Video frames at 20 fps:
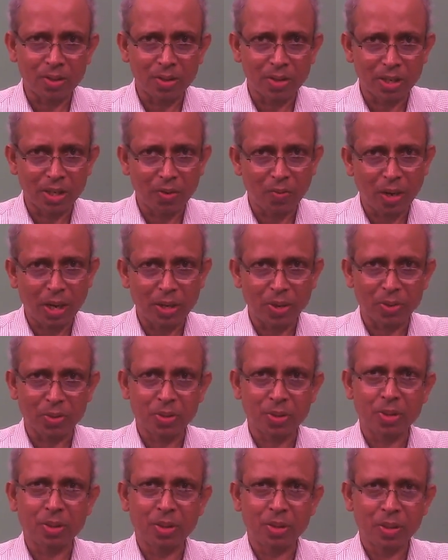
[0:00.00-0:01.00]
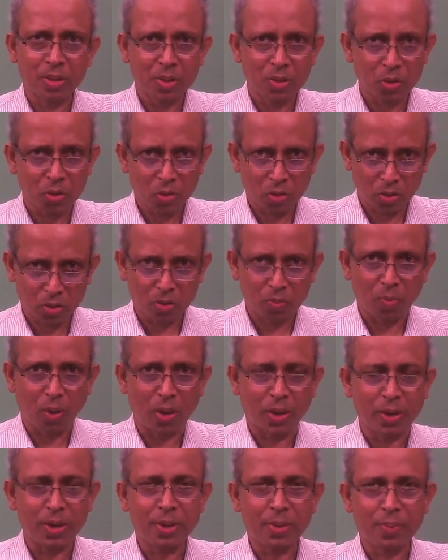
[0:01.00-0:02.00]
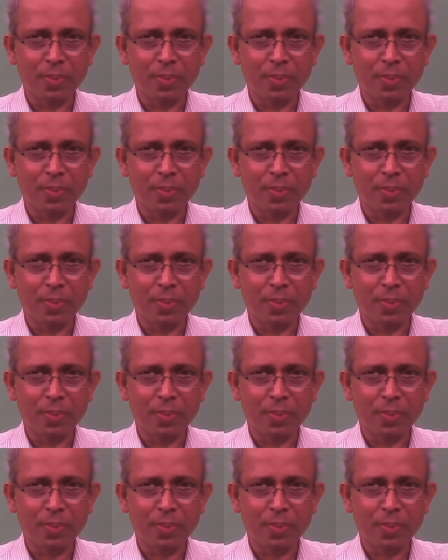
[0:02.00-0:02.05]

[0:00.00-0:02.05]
required is smaller.